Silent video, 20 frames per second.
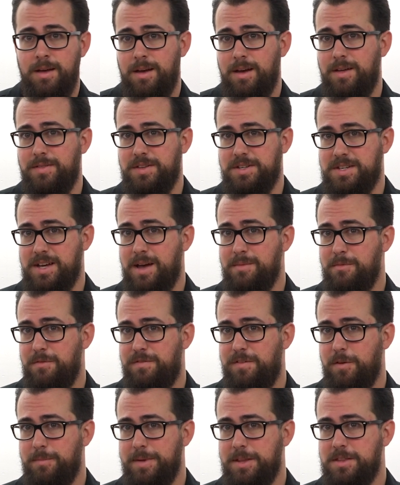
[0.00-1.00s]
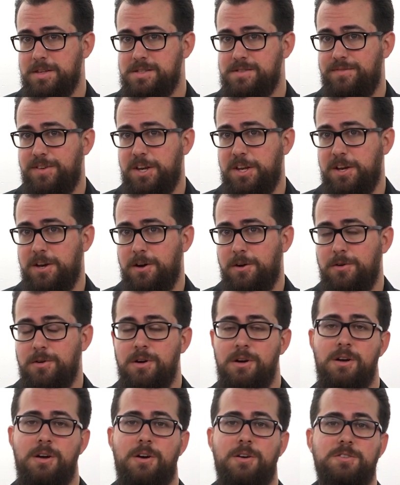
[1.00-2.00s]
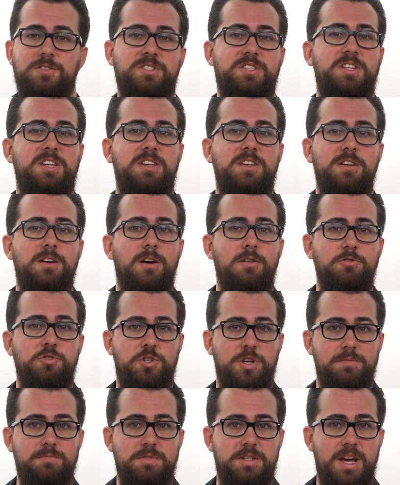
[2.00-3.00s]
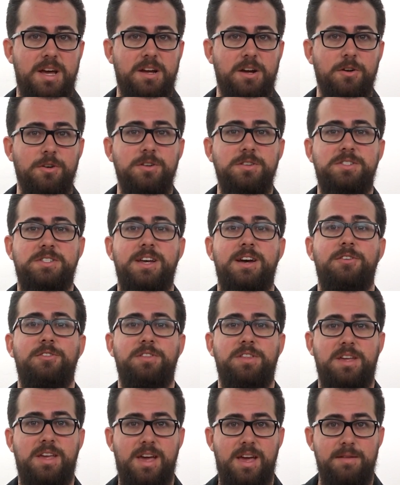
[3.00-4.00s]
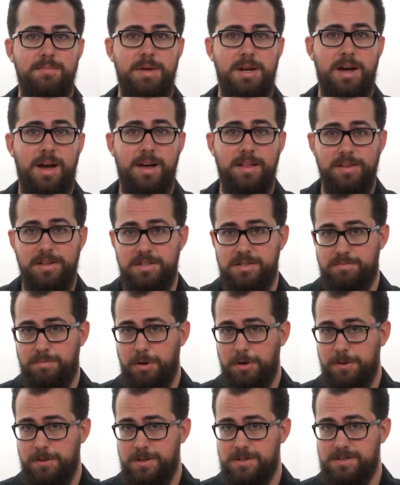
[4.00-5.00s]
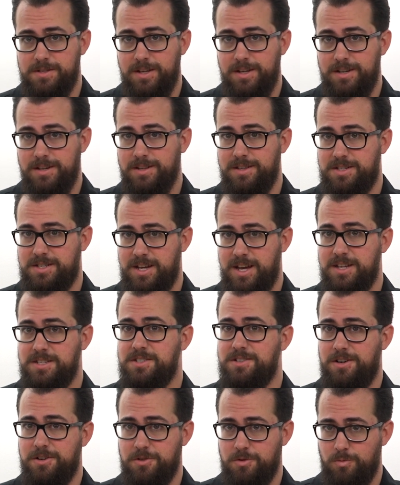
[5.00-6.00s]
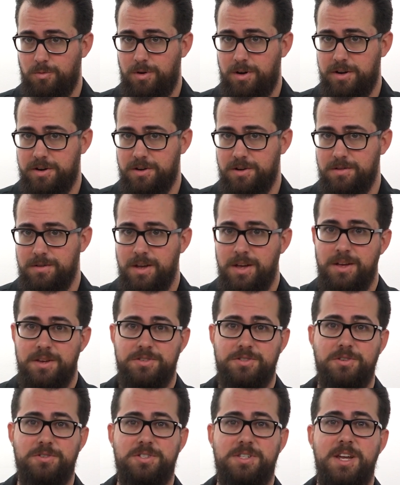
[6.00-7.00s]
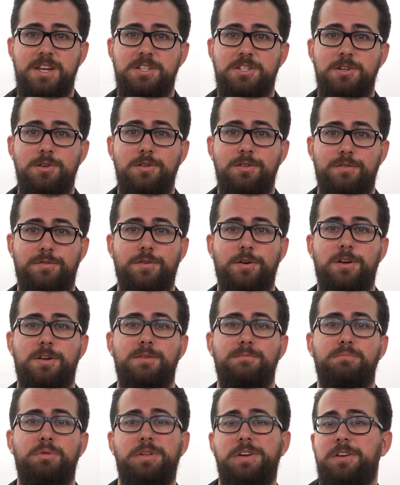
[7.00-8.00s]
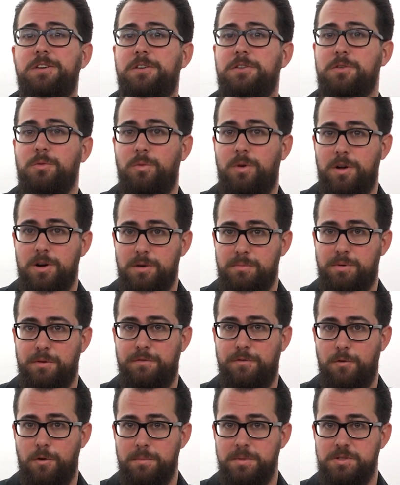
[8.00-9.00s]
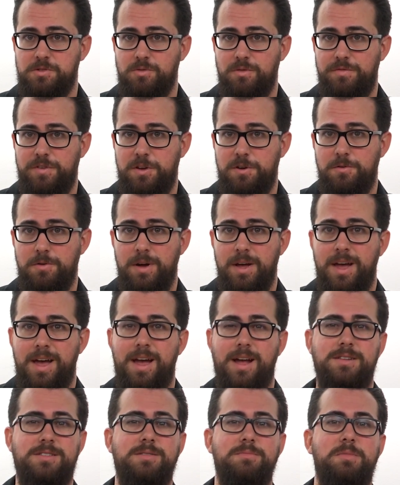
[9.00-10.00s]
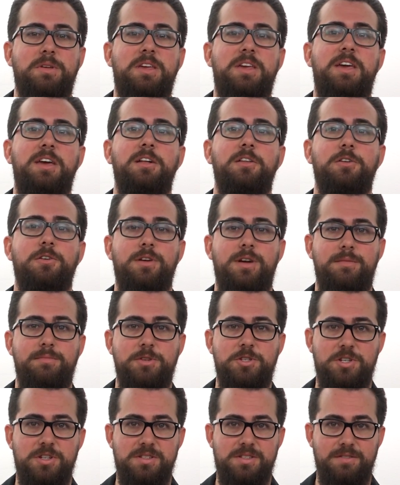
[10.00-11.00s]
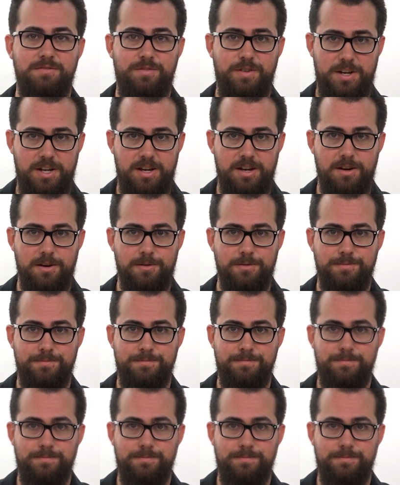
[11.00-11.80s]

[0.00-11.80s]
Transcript: At the time of filming this video, our C E O Jim Decker is down in the Cayman Islands putting this thing to the test underwater, so stay tuned for a complete underwater performance review and some killer images and video.